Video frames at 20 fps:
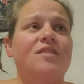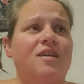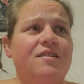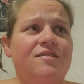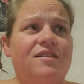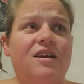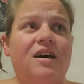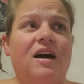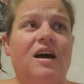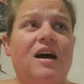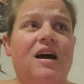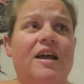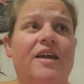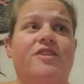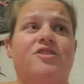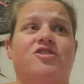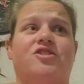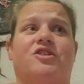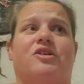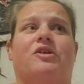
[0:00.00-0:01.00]
The
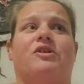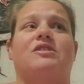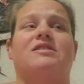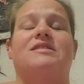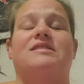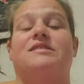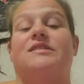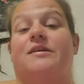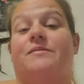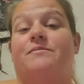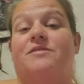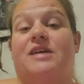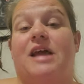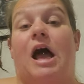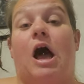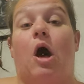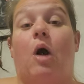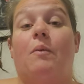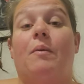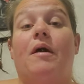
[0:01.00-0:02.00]
Ensures seemed to
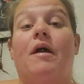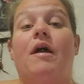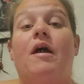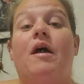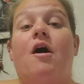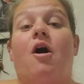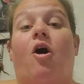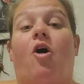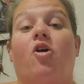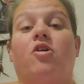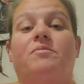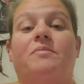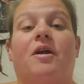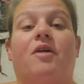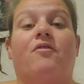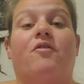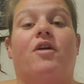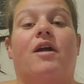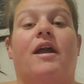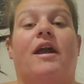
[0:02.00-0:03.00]
help hold me
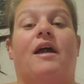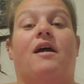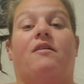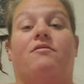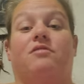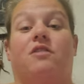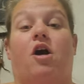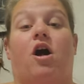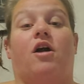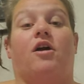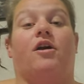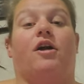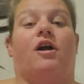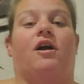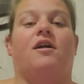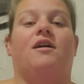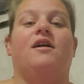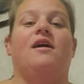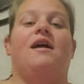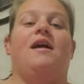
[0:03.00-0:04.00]
over
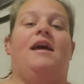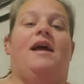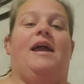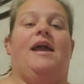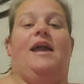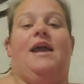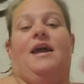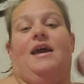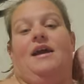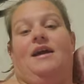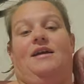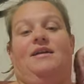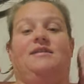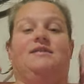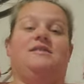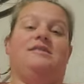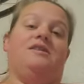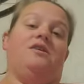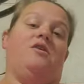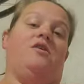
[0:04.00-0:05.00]
longer. And
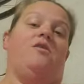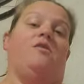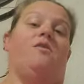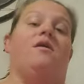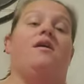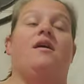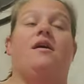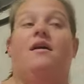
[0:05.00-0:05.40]
so